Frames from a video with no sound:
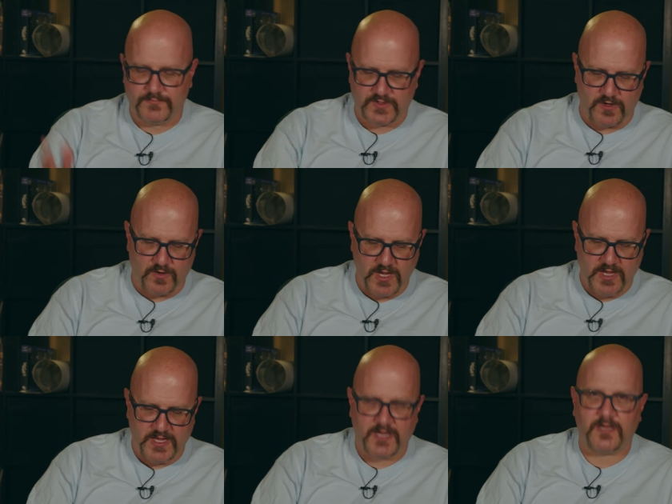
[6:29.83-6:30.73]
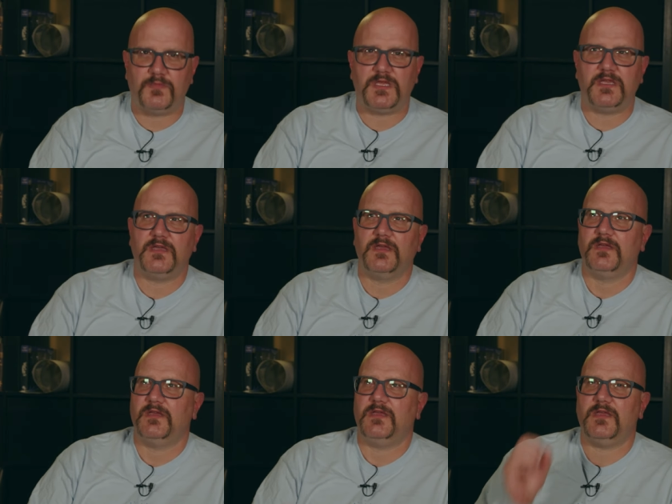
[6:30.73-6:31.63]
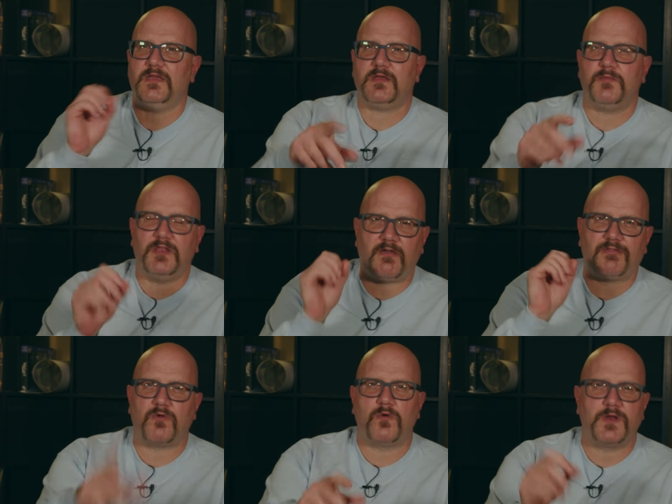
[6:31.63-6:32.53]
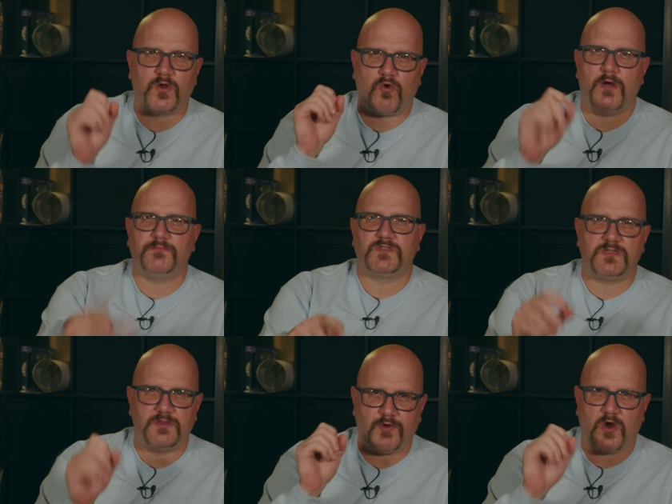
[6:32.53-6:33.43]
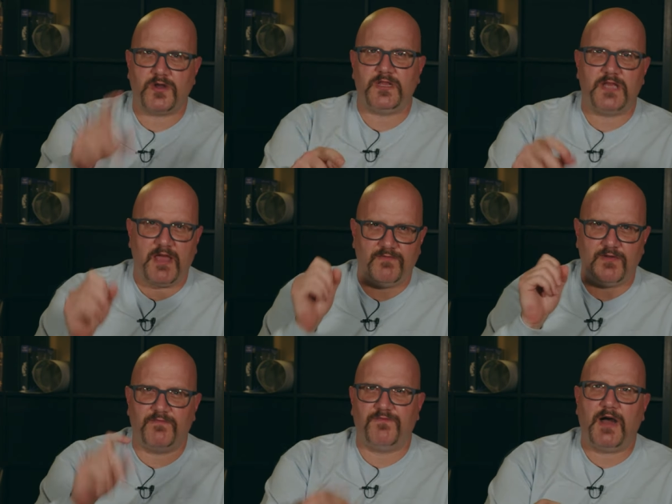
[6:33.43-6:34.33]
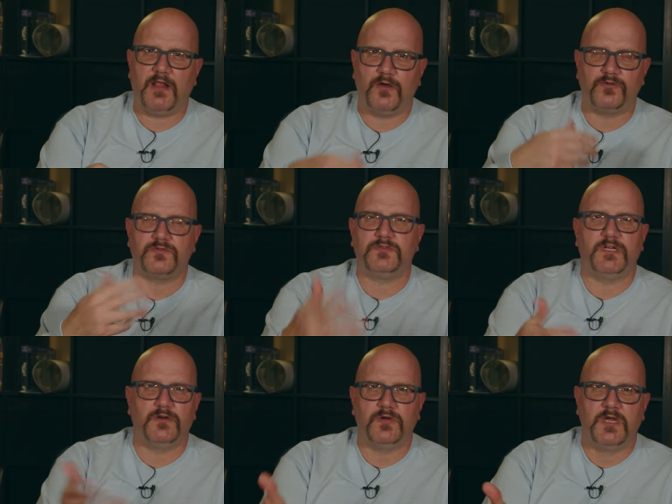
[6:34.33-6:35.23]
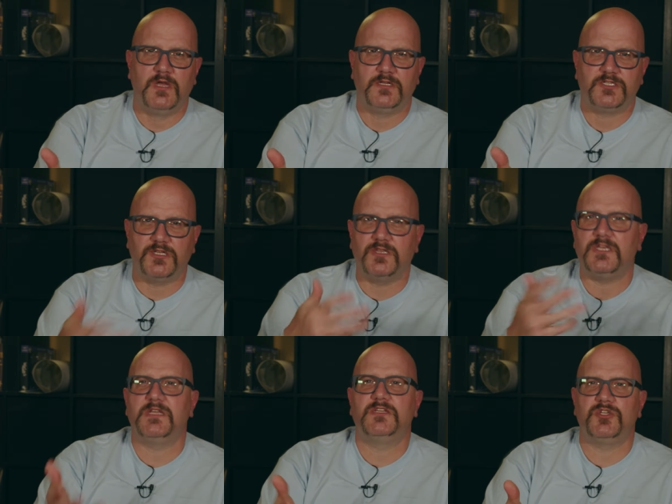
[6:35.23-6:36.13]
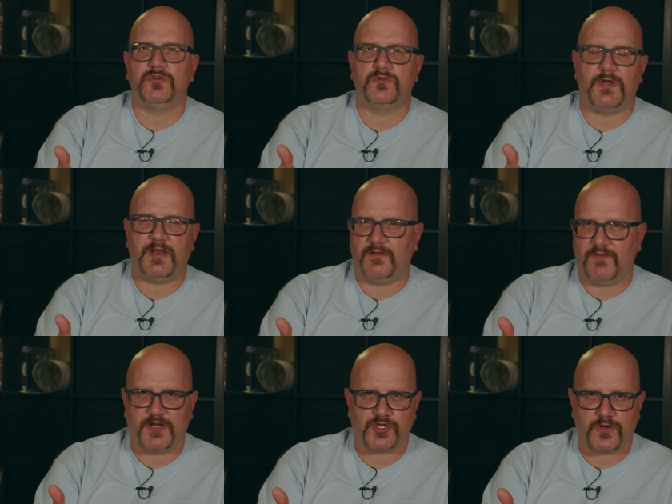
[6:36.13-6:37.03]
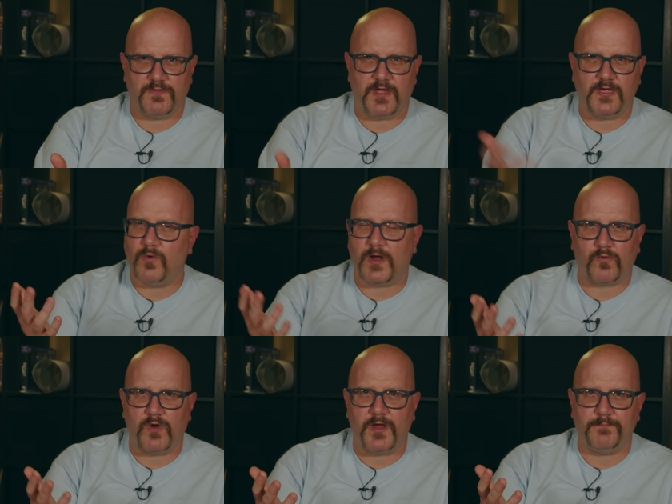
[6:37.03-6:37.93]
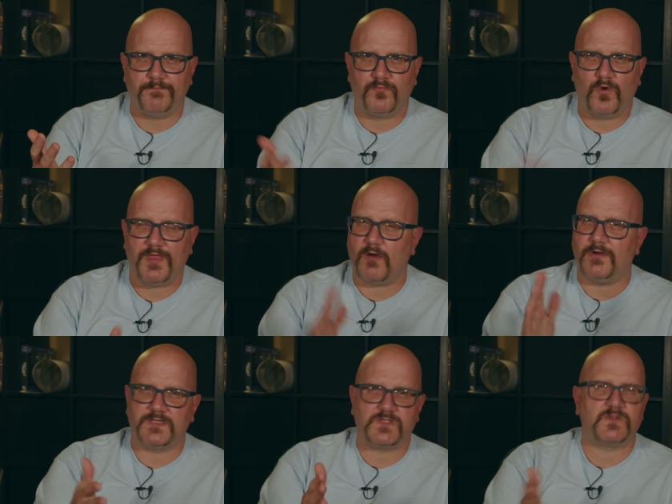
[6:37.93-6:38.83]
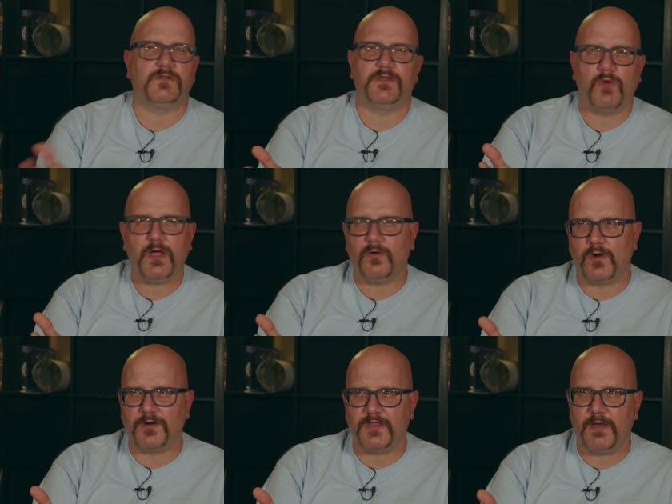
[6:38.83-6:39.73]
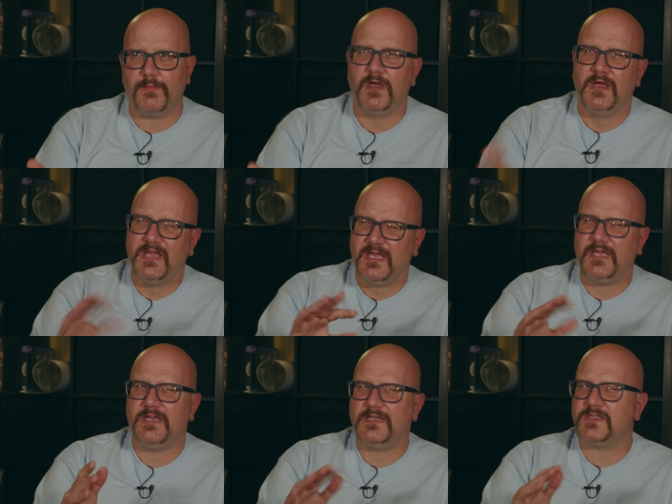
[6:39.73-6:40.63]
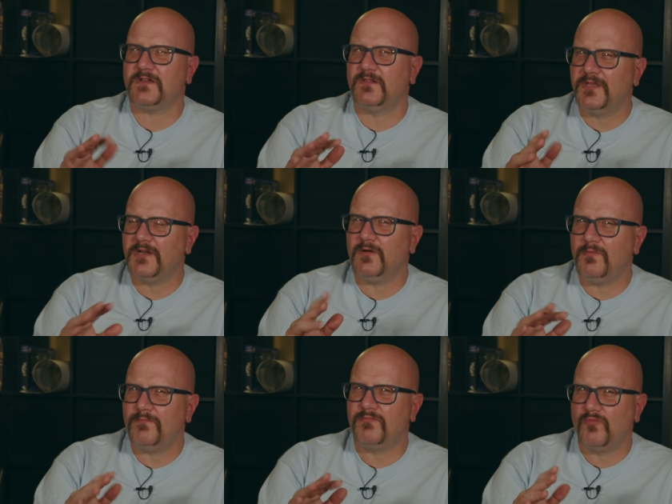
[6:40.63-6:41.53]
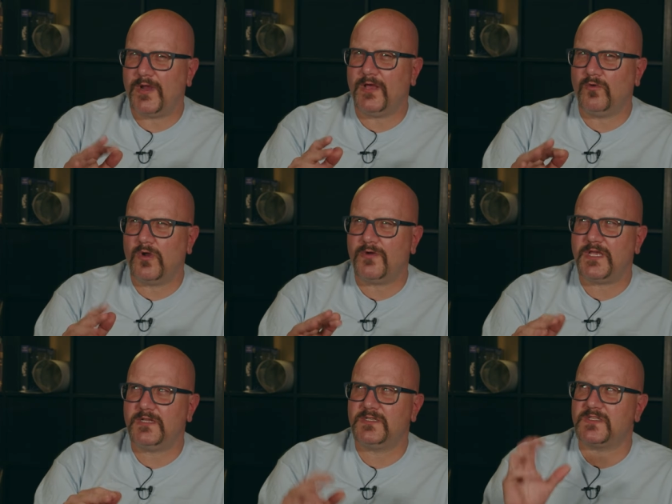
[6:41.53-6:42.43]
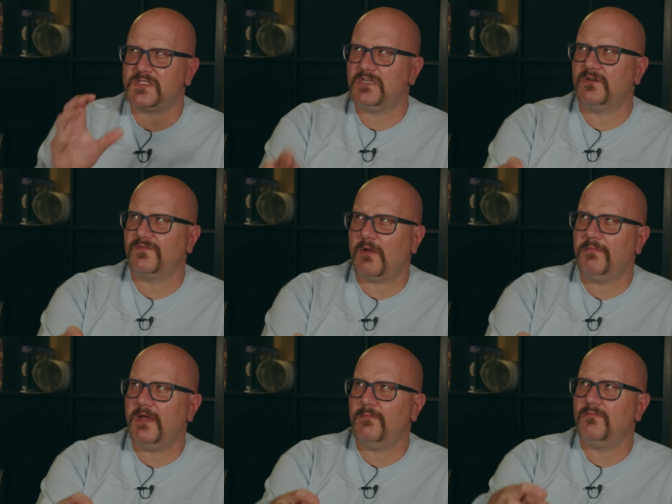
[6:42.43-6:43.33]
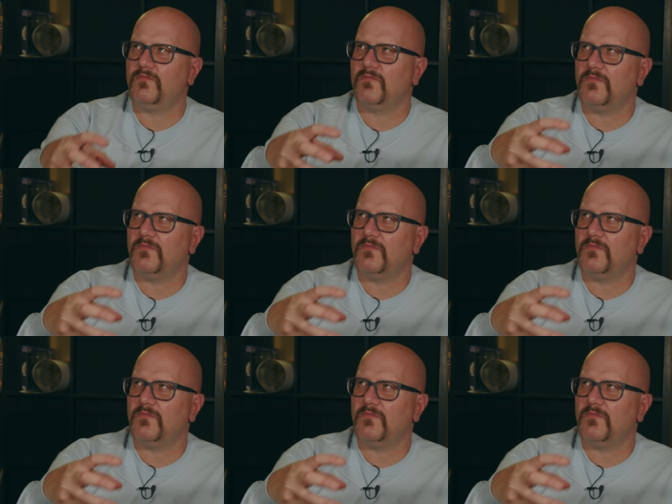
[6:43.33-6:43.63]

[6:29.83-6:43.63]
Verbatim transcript: So it could be it, it could be like throwing crumbs to the party to have them follow, you know, to lead to an adventure that you want to run without necessarily railroading them. It, is it a little railroady to steal from them